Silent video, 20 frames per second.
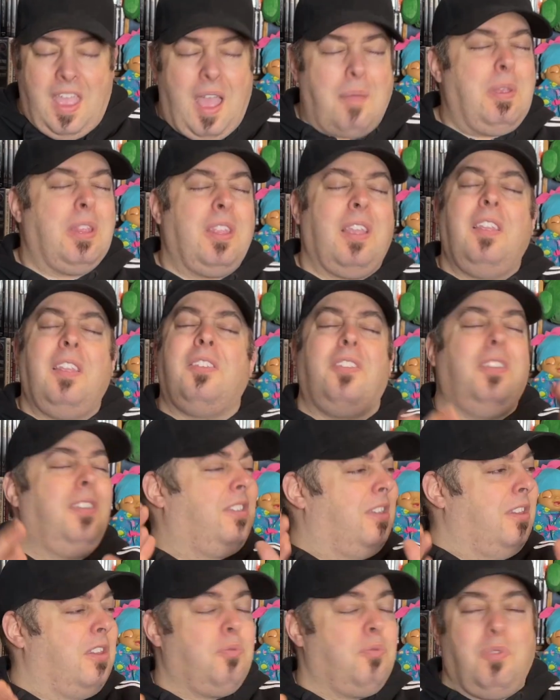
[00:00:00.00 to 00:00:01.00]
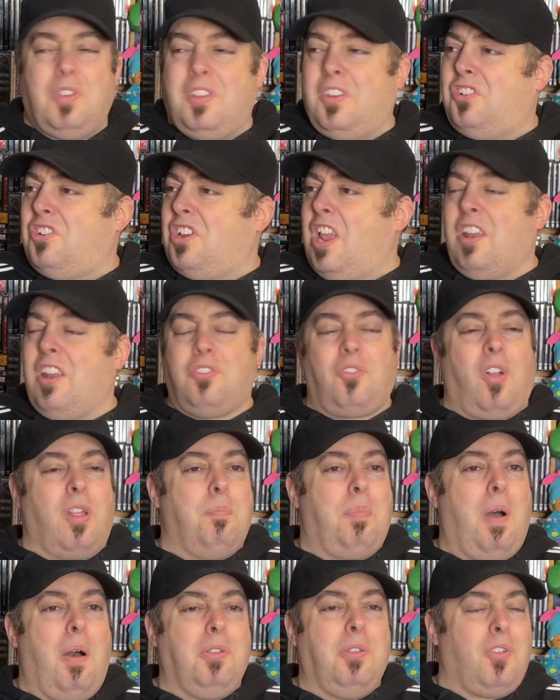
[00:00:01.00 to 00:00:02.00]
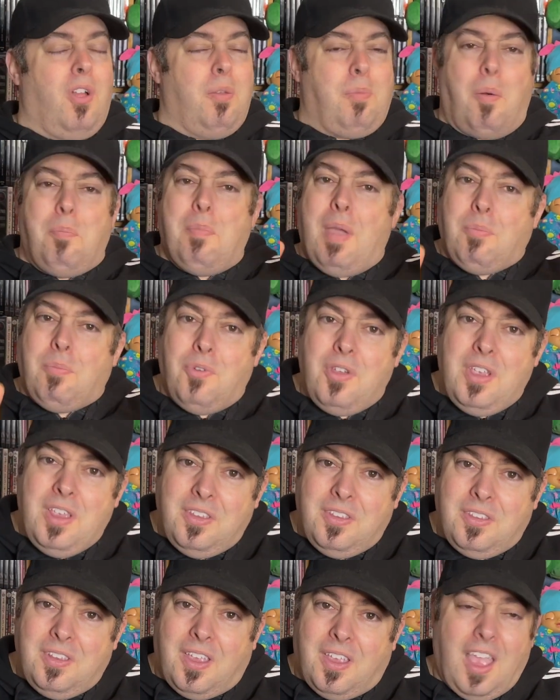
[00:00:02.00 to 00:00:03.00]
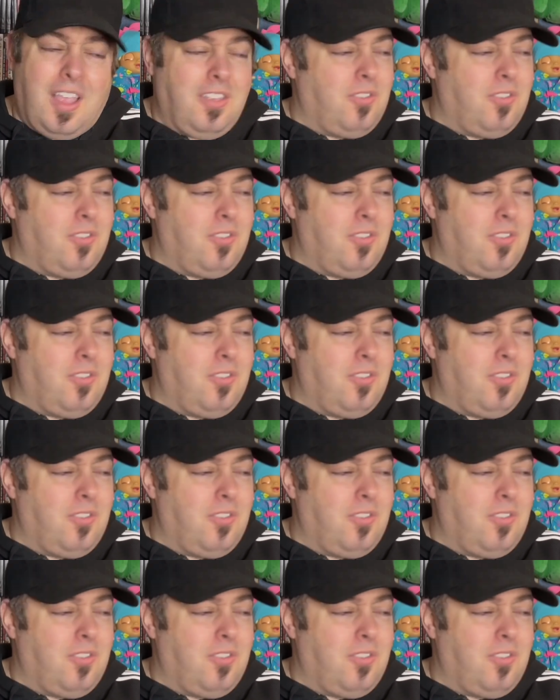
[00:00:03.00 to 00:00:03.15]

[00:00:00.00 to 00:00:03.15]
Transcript: I mean, this, this, was the channel's all about. It's all about memories, okay?